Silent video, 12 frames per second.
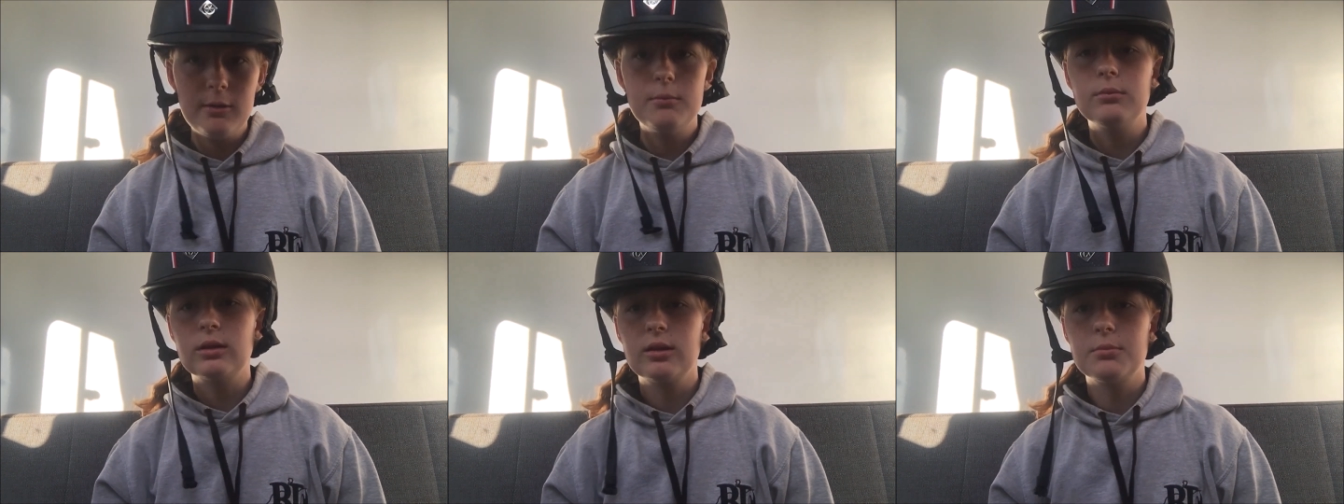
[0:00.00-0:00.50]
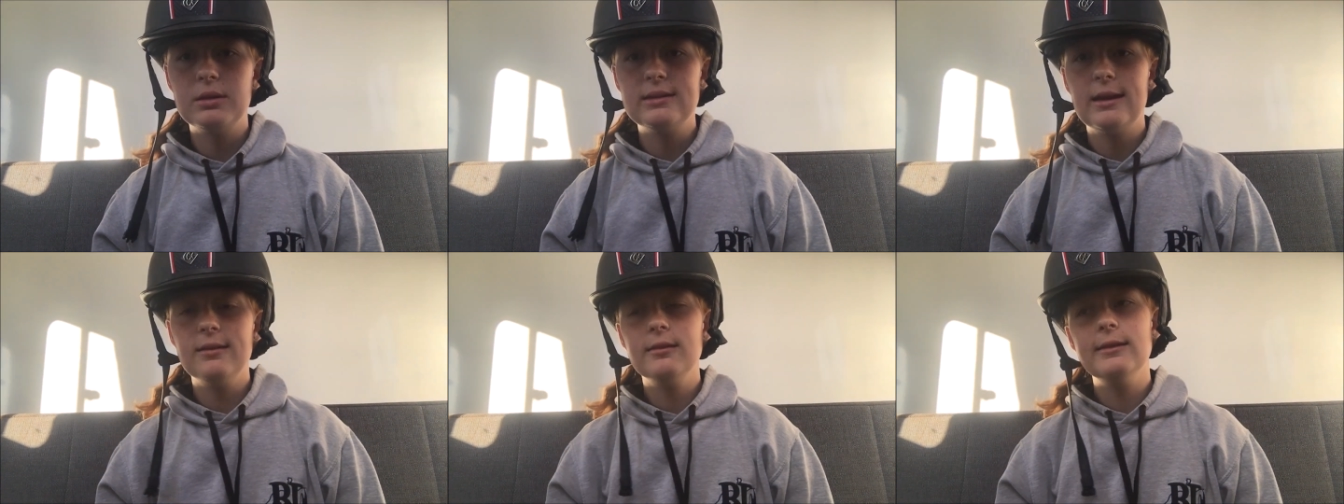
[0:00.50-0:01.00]
um, because my
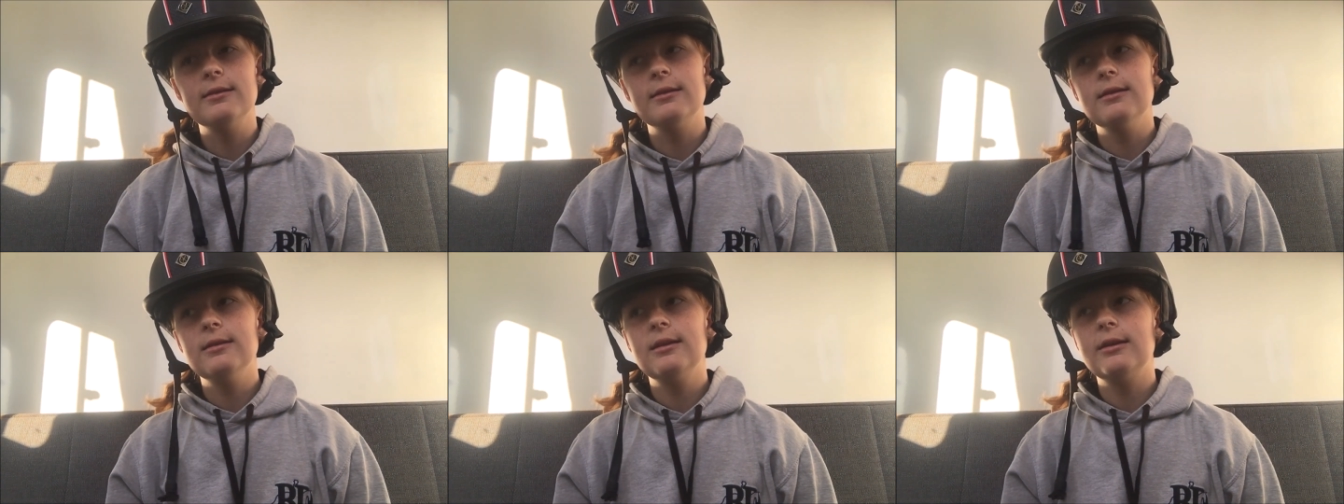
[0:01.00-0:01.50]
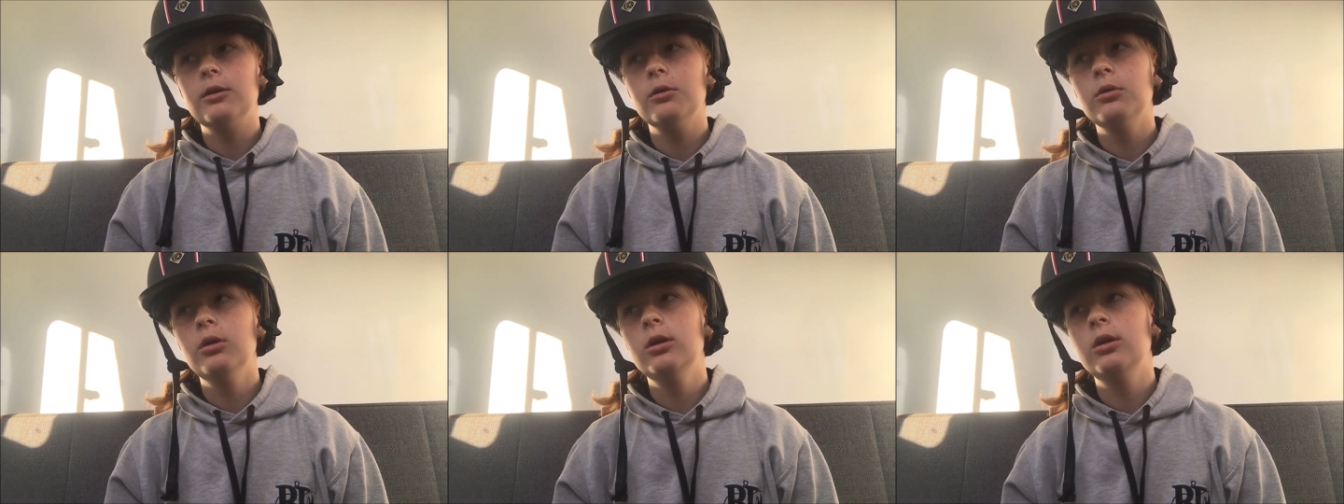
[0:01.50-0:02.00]
test isn't
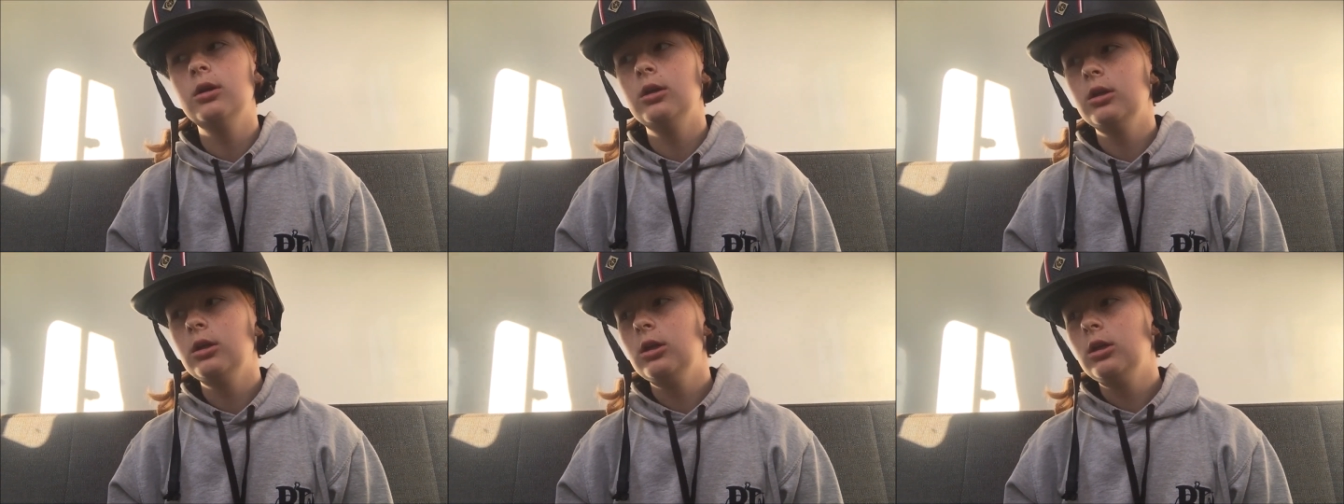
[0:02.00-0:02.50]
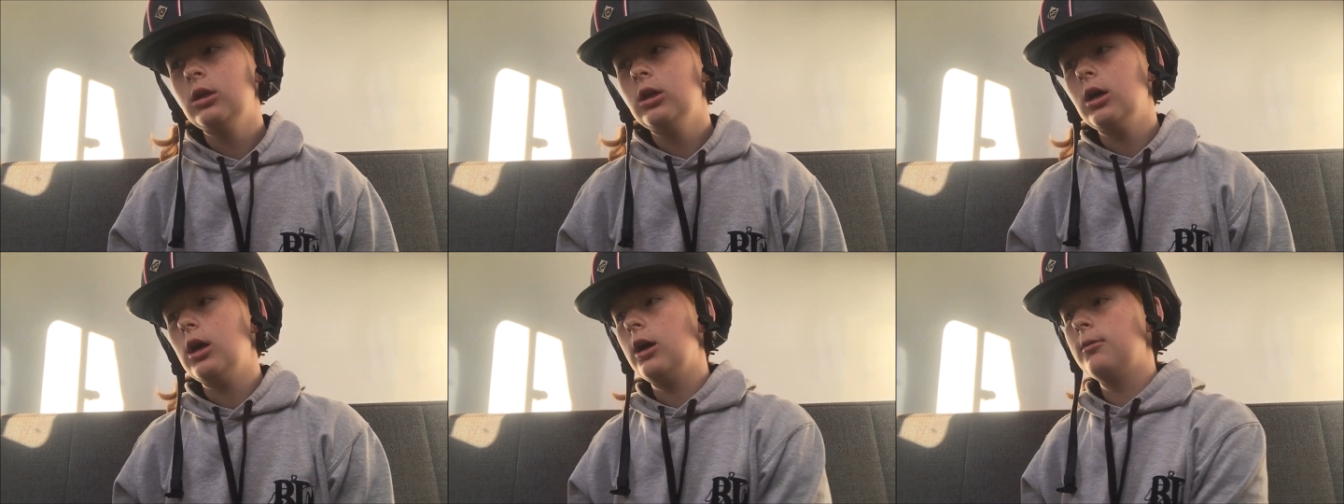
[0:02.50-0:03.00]
until
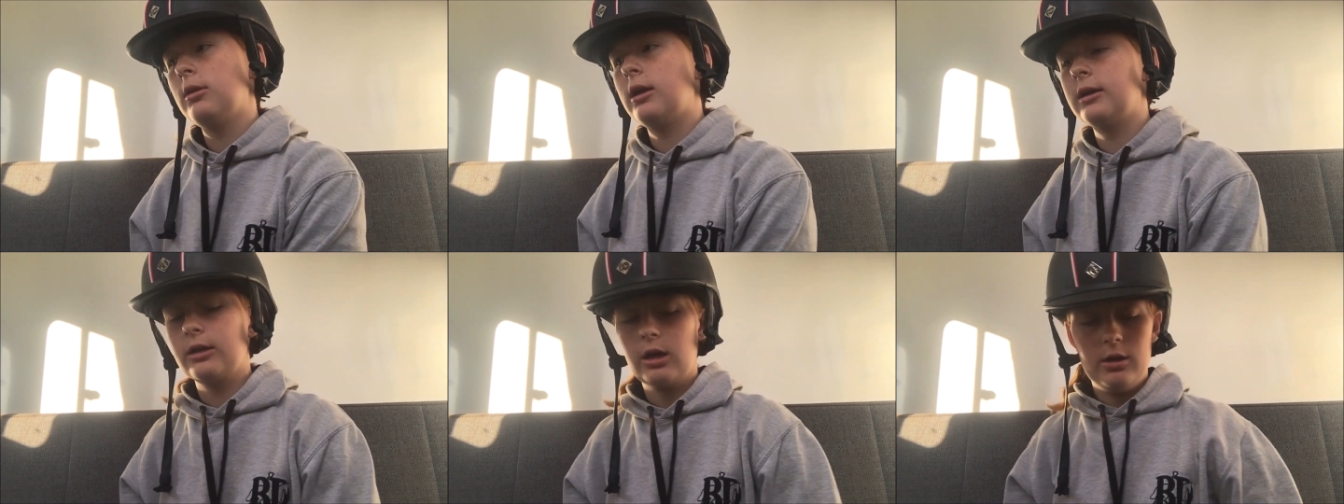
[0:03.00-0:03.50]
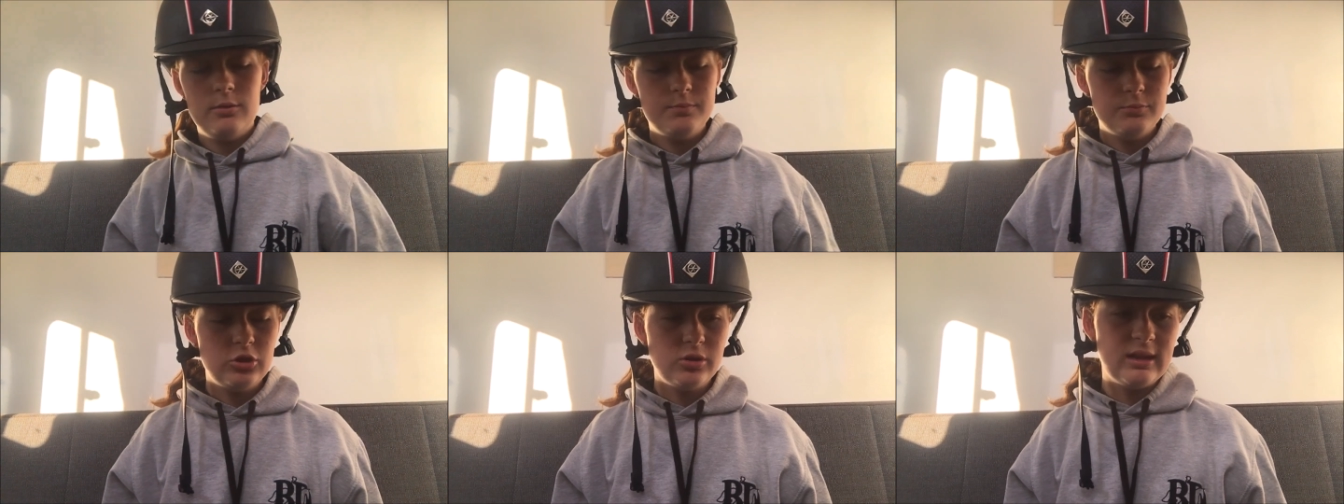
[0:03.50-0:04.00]
um, like
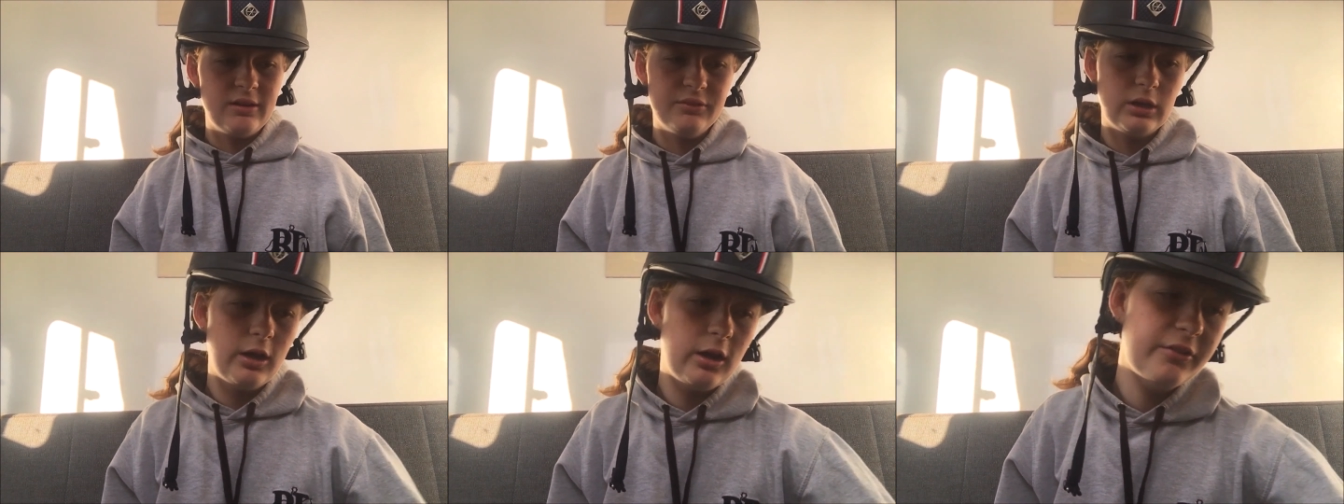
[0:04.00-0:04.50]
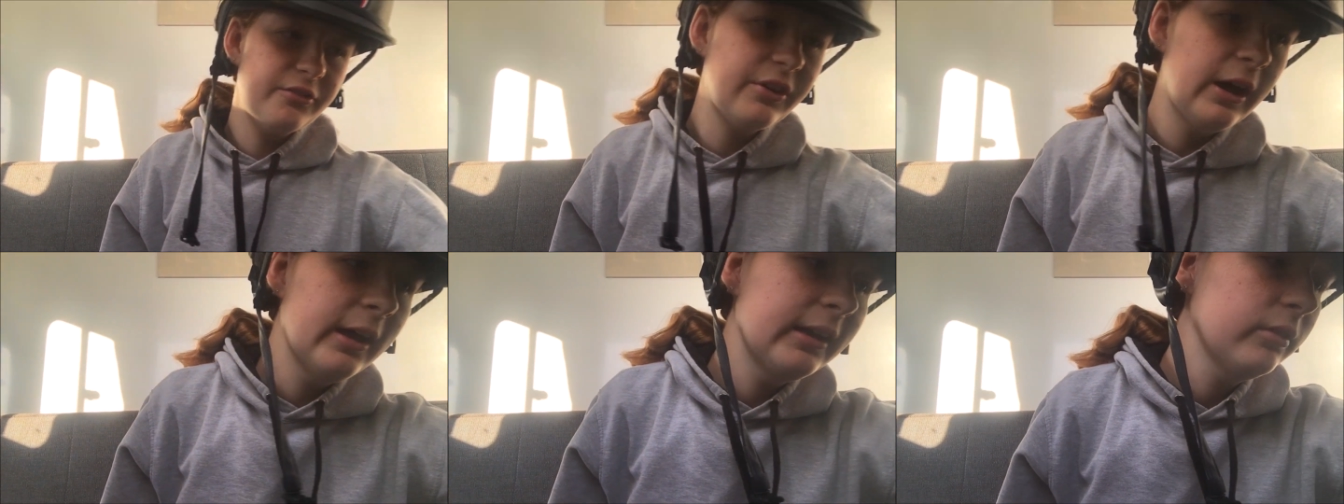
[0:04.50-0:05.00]
just after half
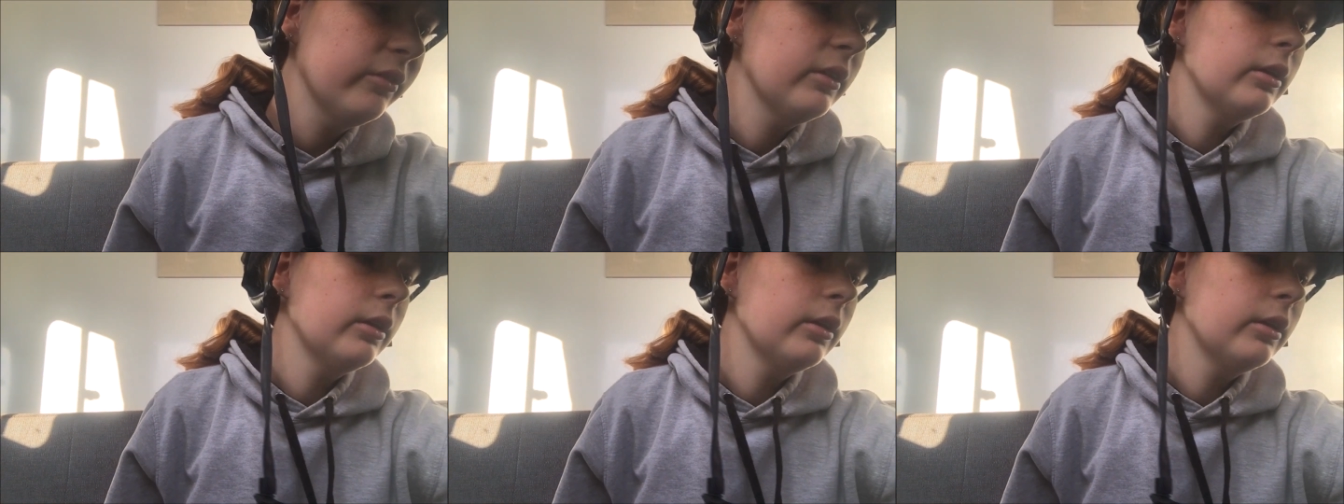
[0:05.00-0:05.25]
five.